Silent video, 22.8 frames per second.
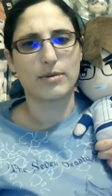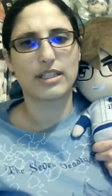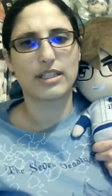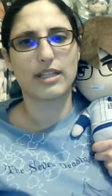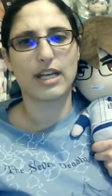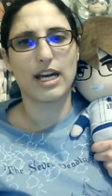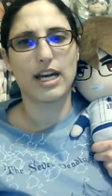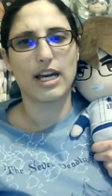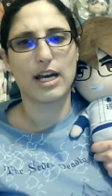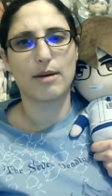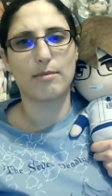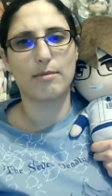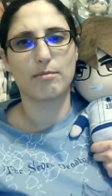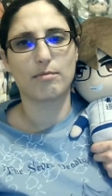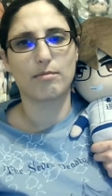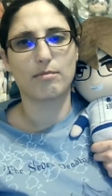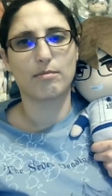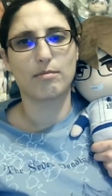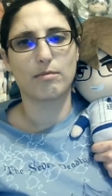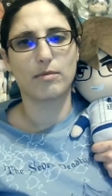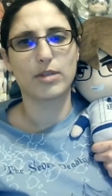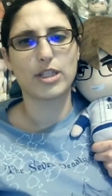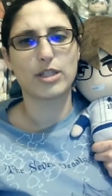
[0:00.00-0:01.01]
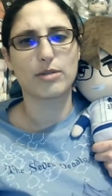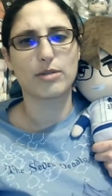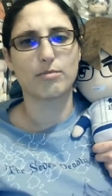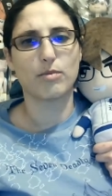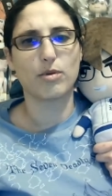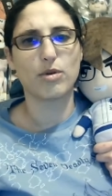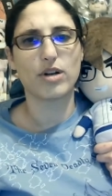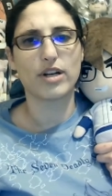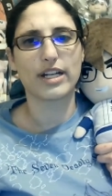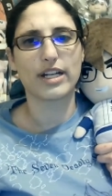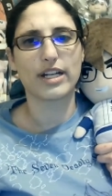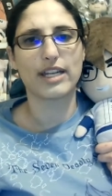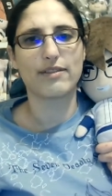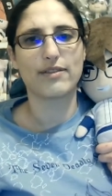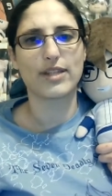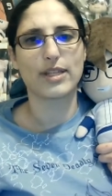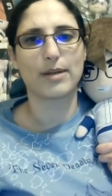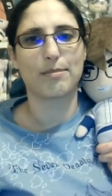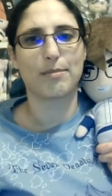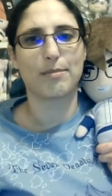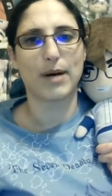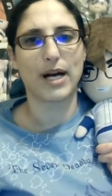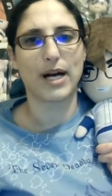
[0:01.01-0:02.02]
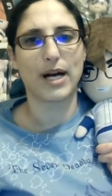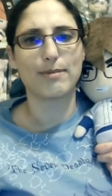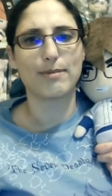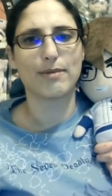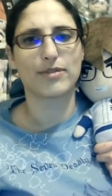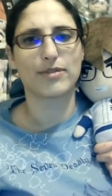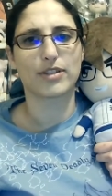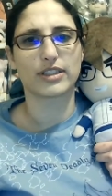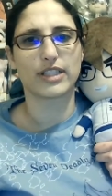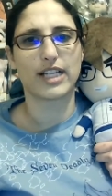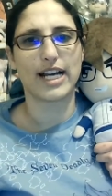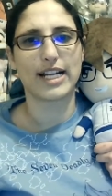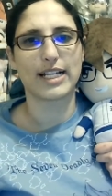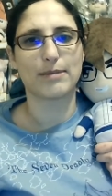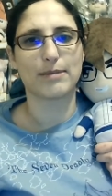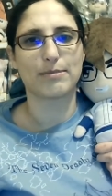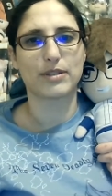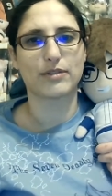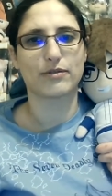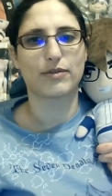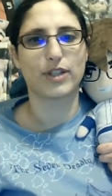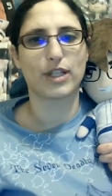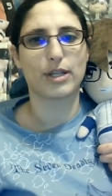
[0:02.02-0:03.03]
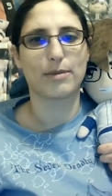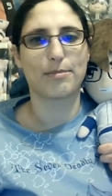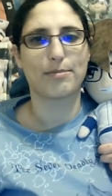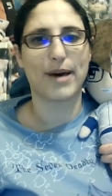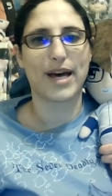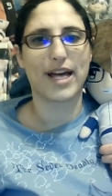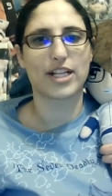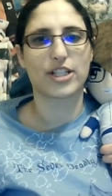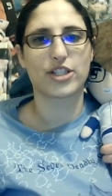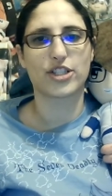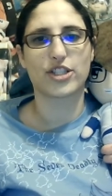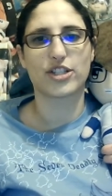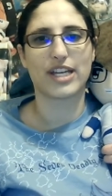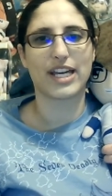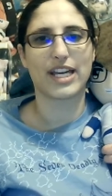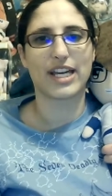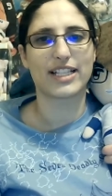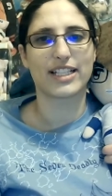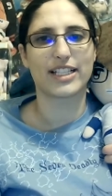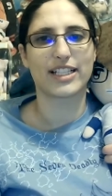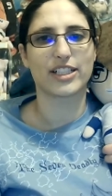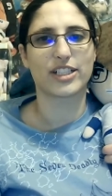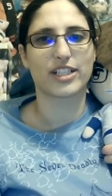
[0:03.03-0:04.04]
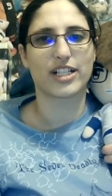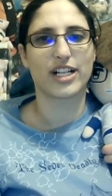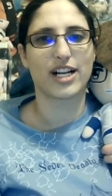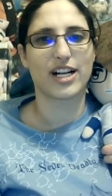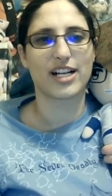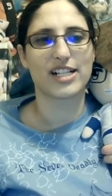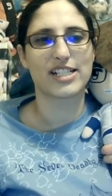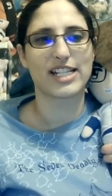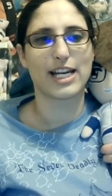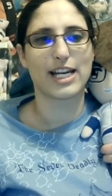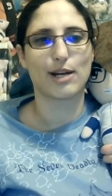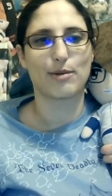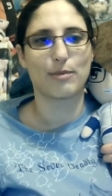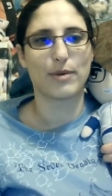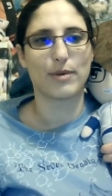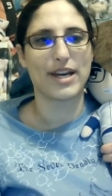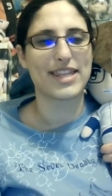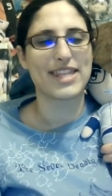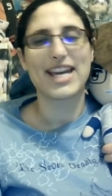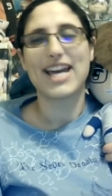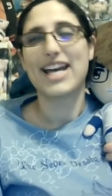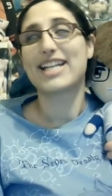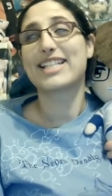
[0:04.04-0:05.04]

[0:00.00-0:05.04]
um, what's more, even the bottom of our lineup is full of batters you can't let your guard down with.